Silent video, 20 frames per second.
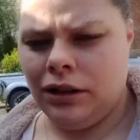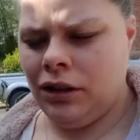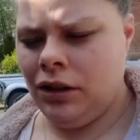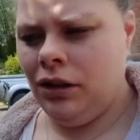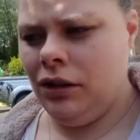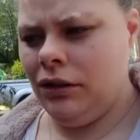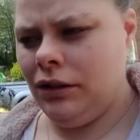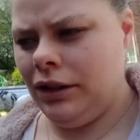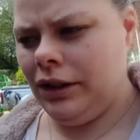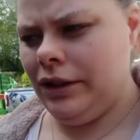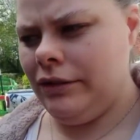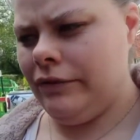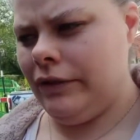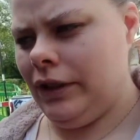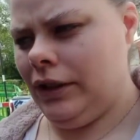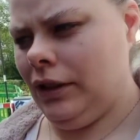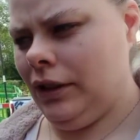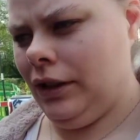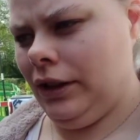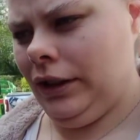I can't
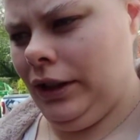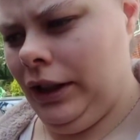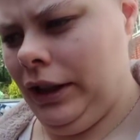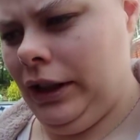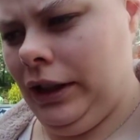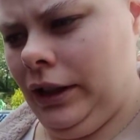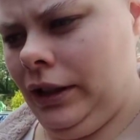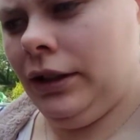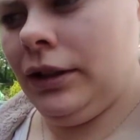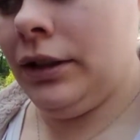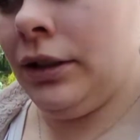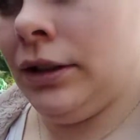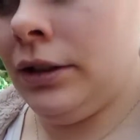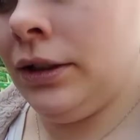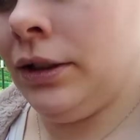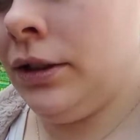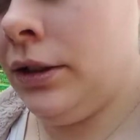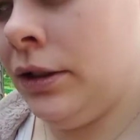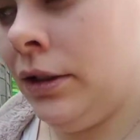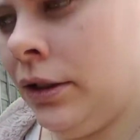leave it like that.
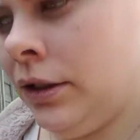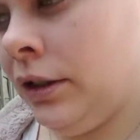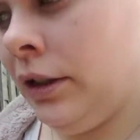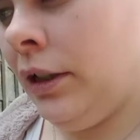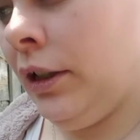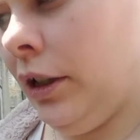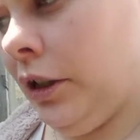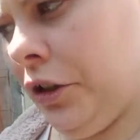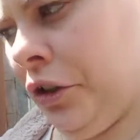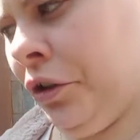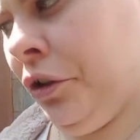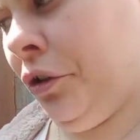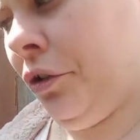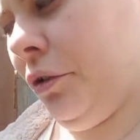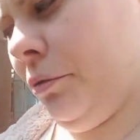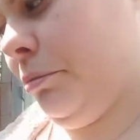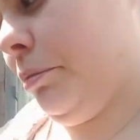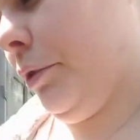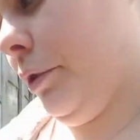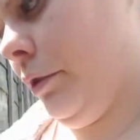I
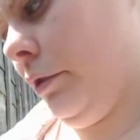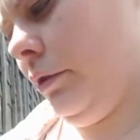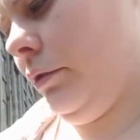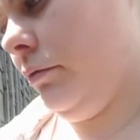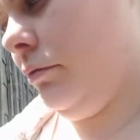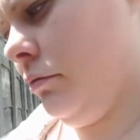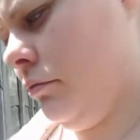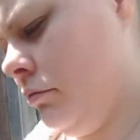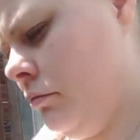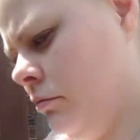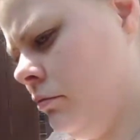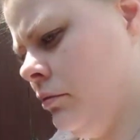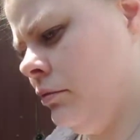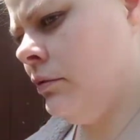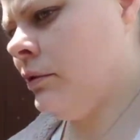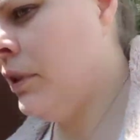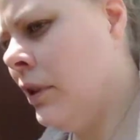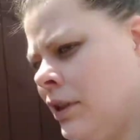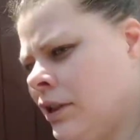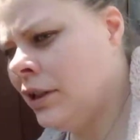could, but
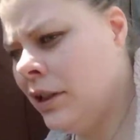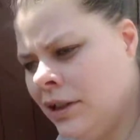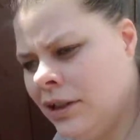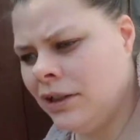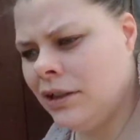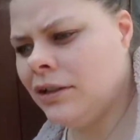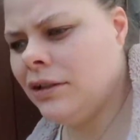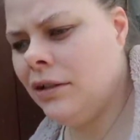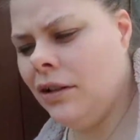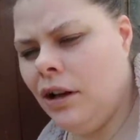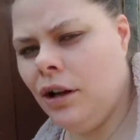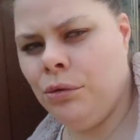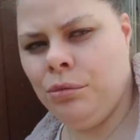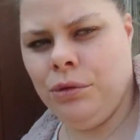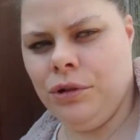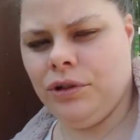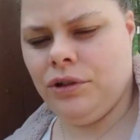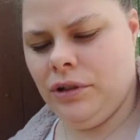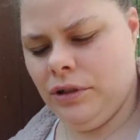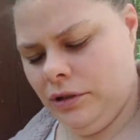I
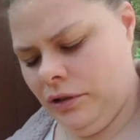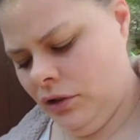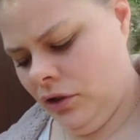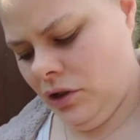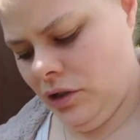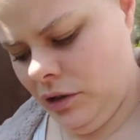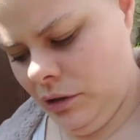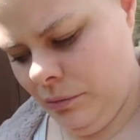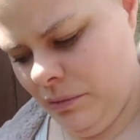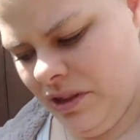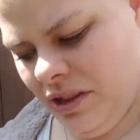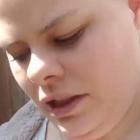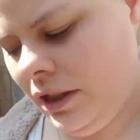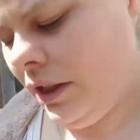wouldn't. Do you know what I'm